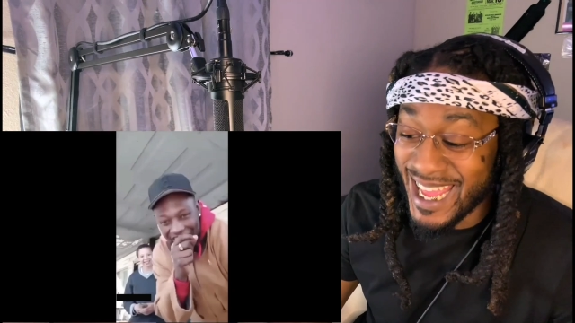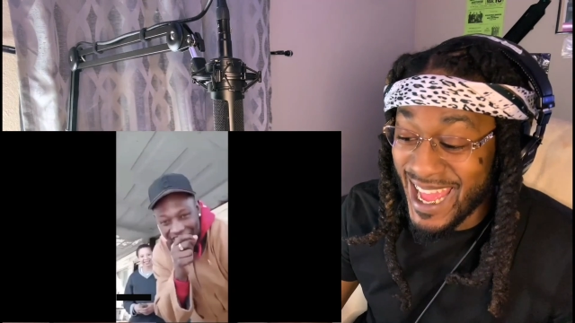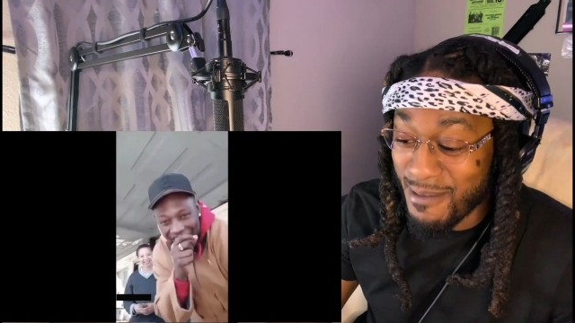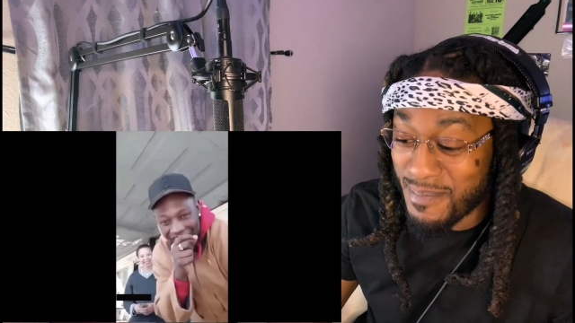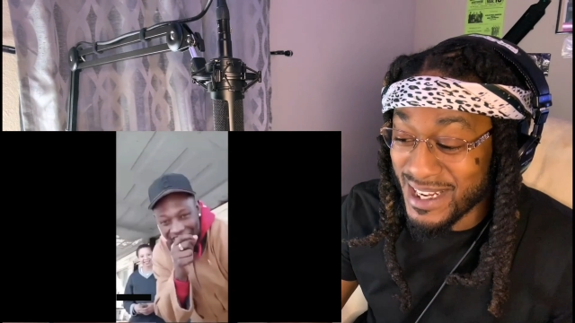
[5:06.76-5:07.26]

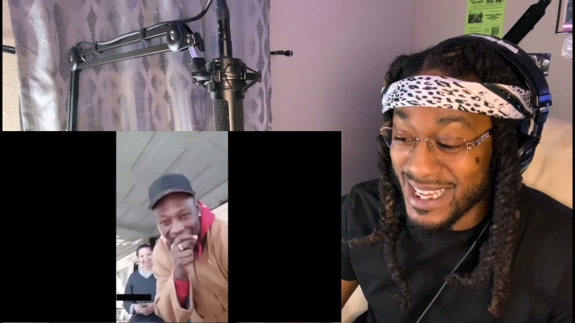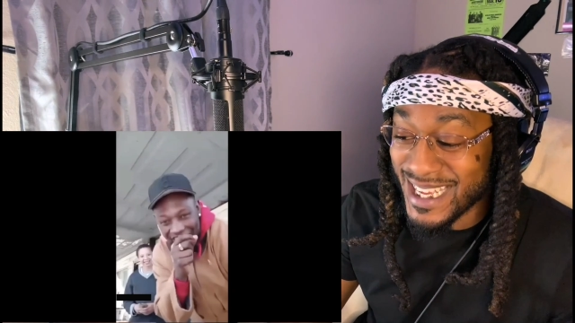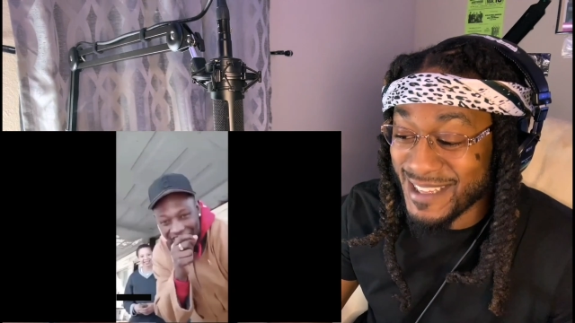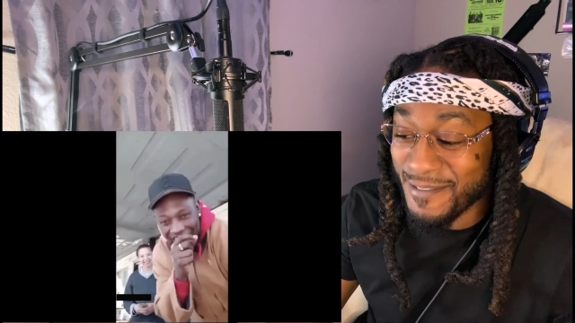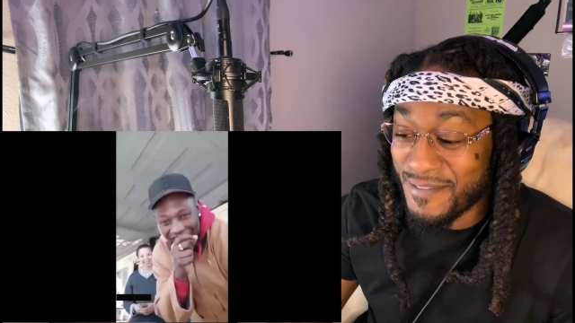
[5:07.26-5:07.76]
Speaker 1: happy.
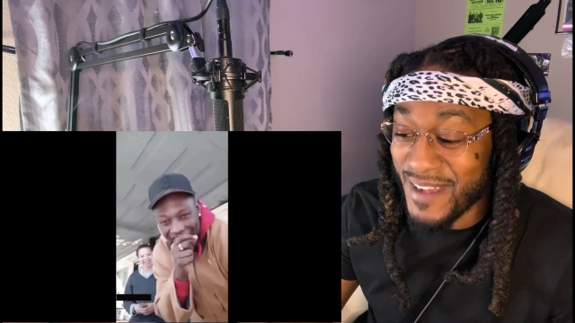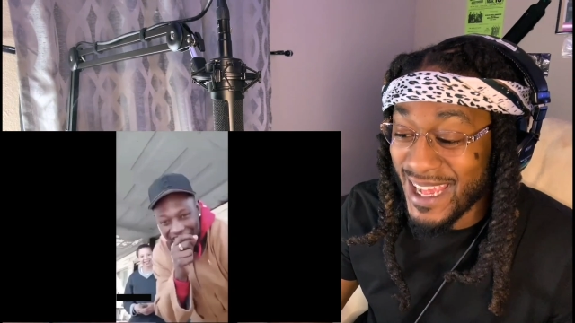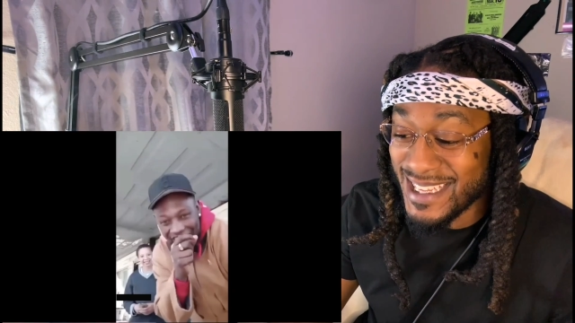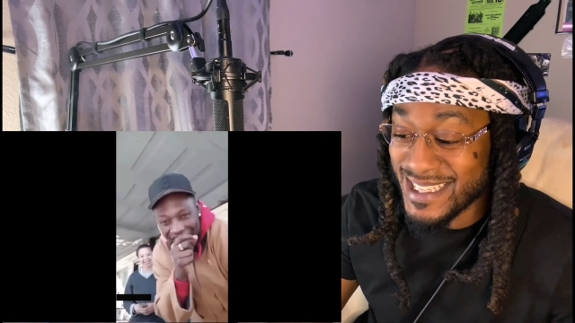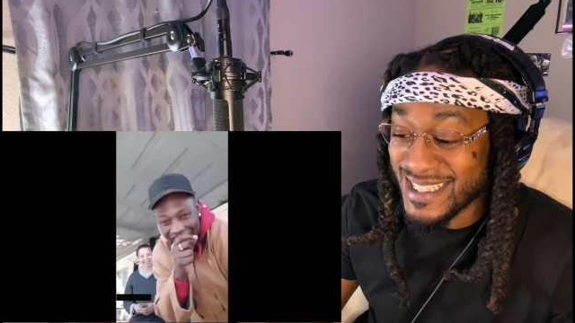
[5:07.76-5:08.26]
Look at the
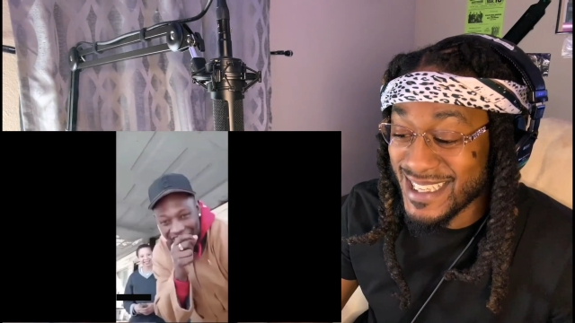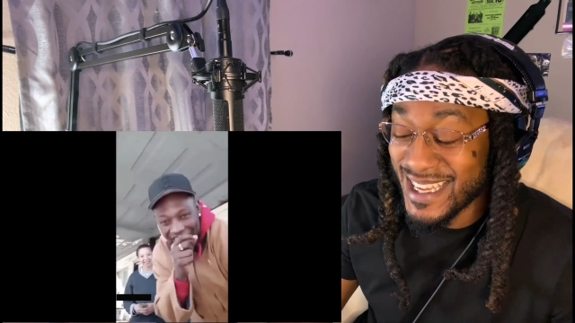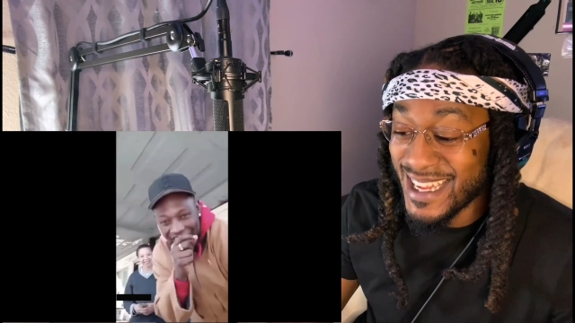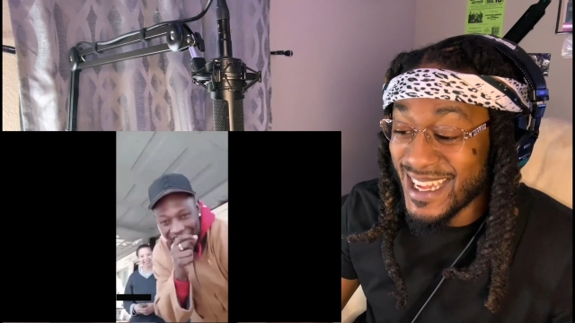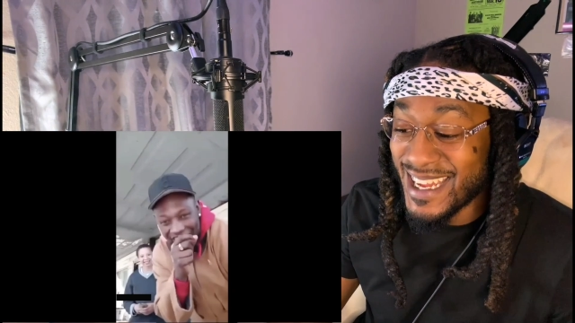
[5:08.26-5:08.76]
face.
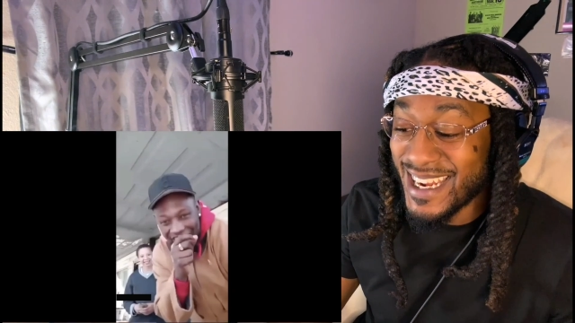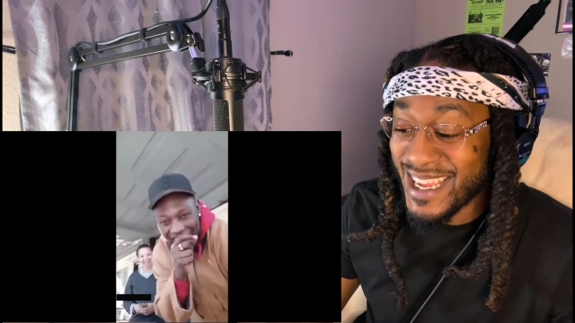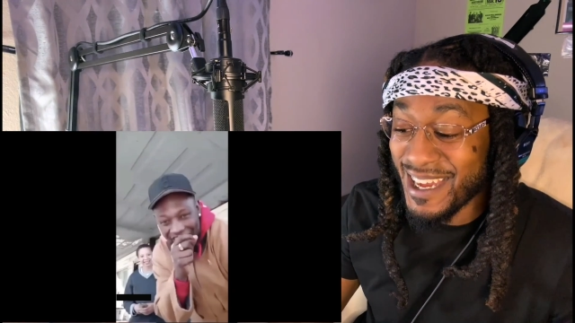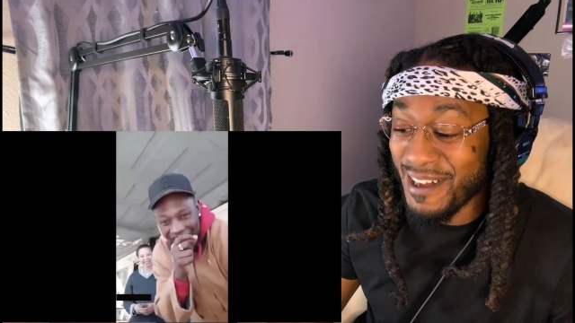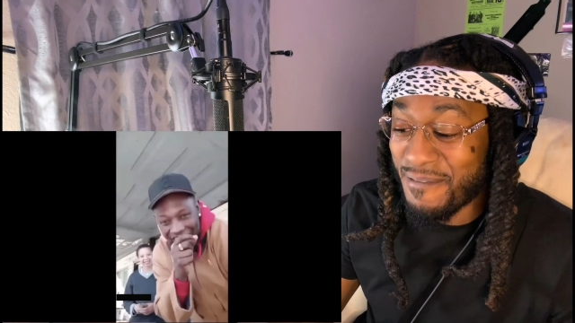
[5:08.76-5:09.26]

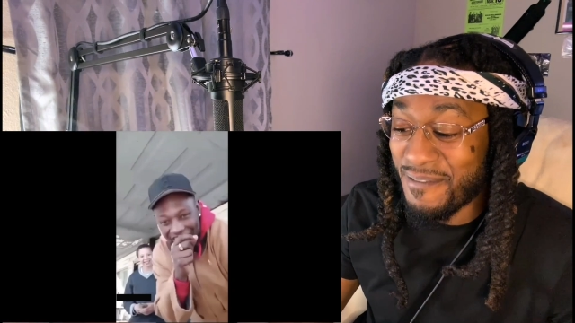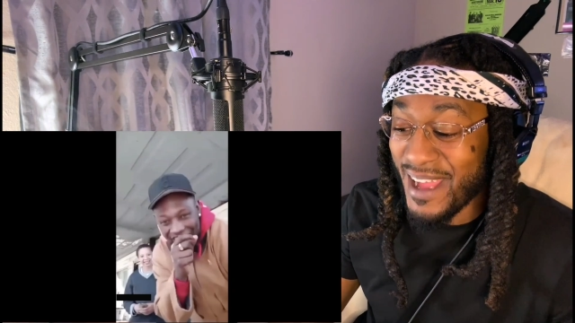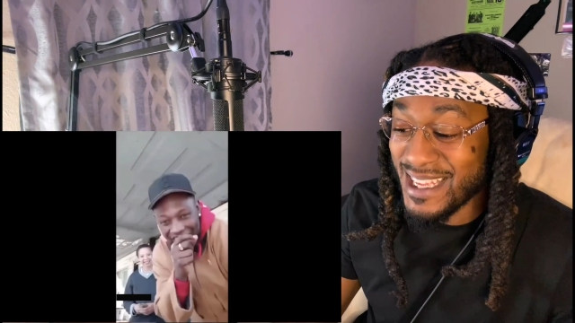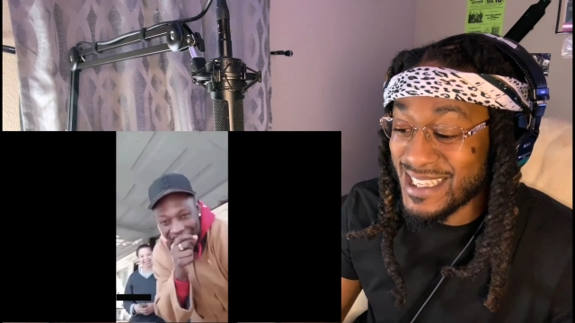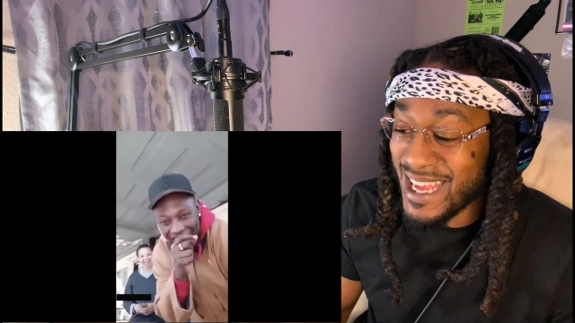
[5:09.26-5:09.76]
Look at her
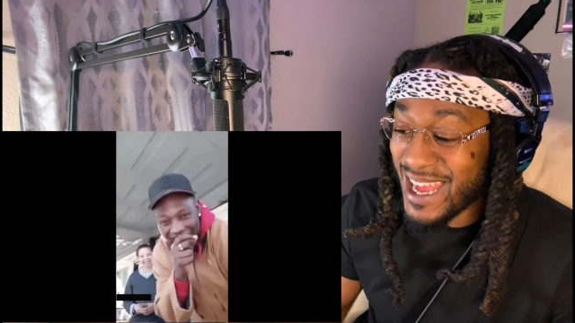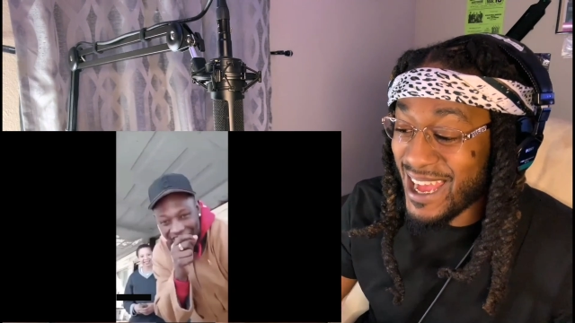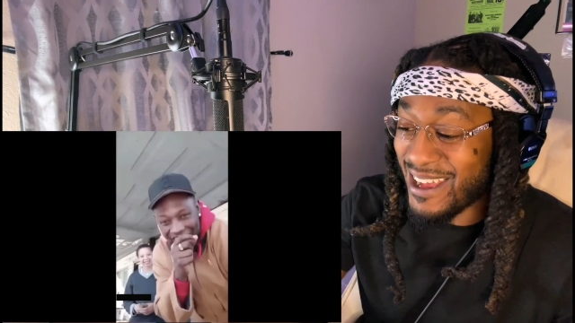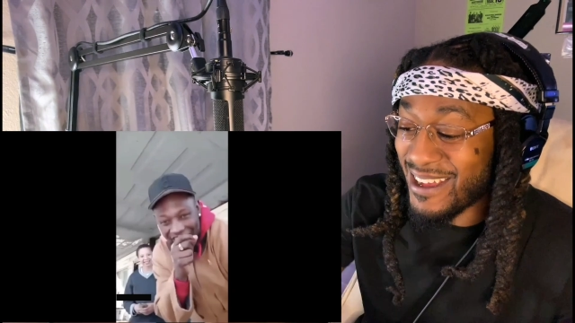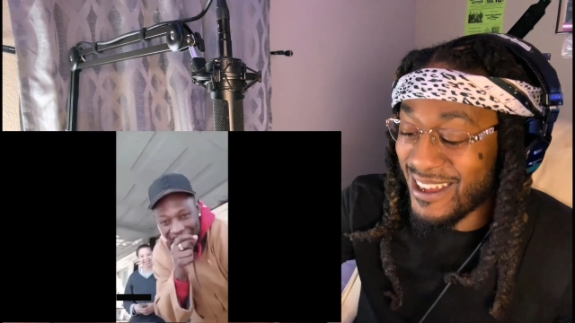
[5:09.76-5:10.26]
face, y'all.
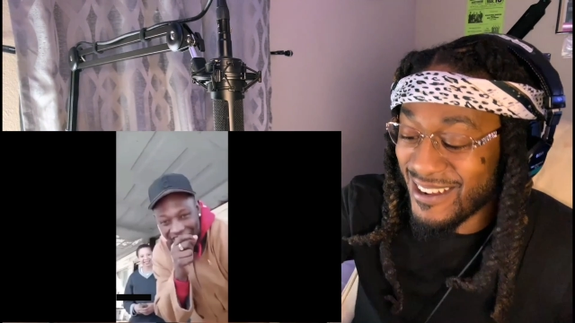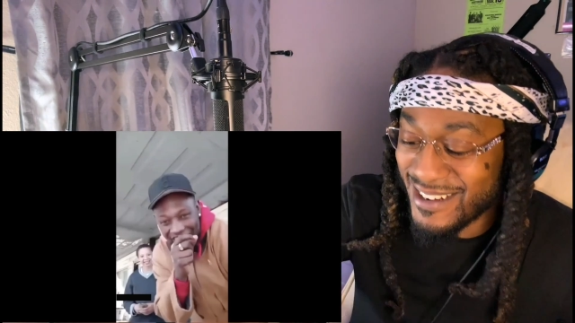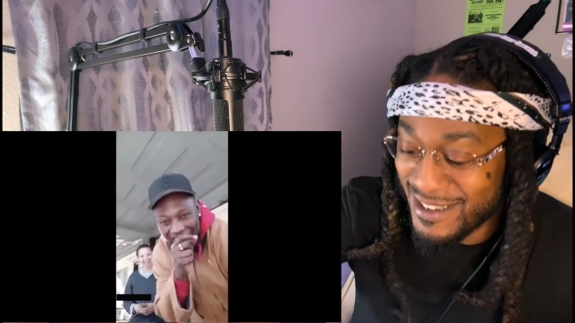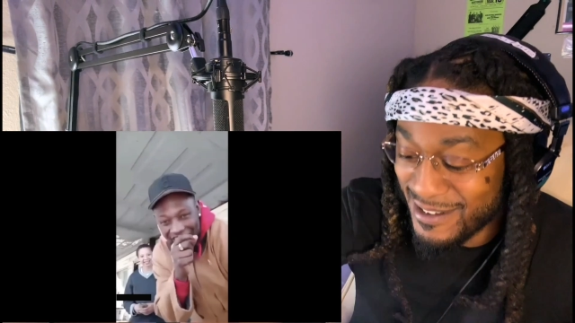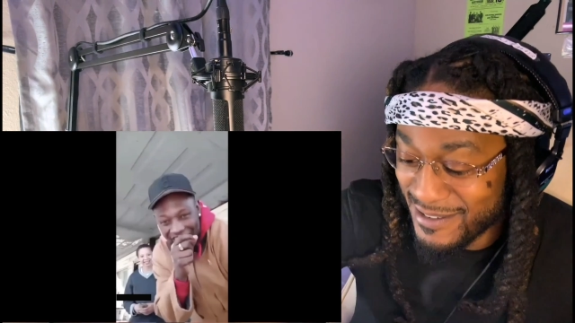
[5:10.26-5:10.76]

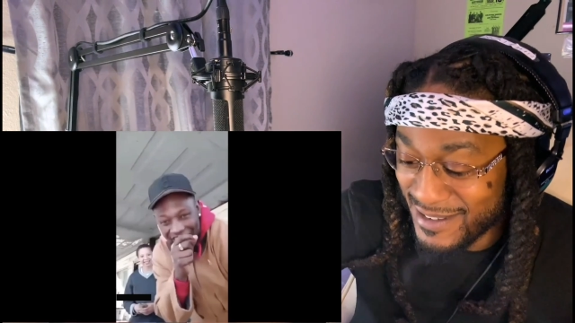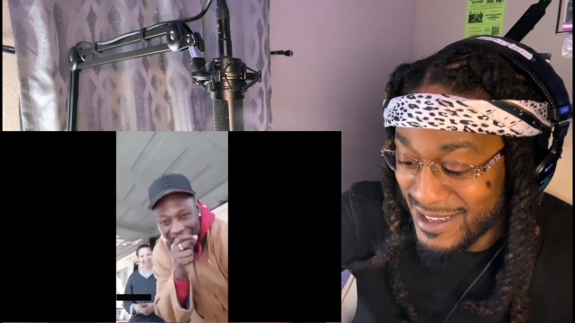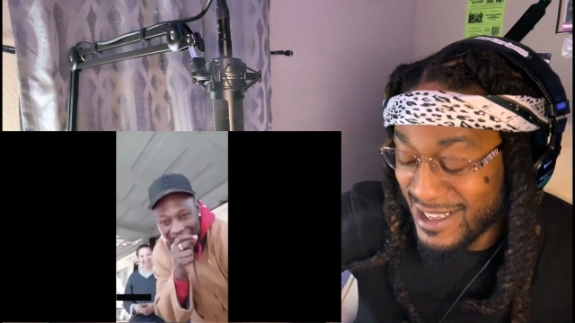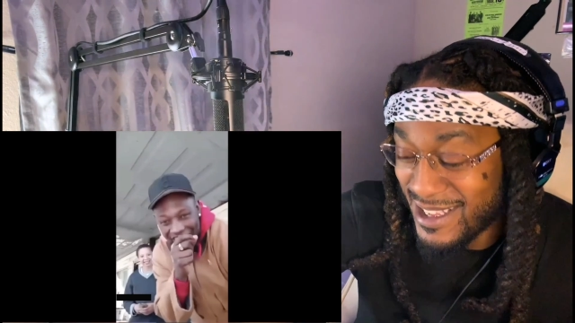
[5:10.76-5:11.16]
Hold up.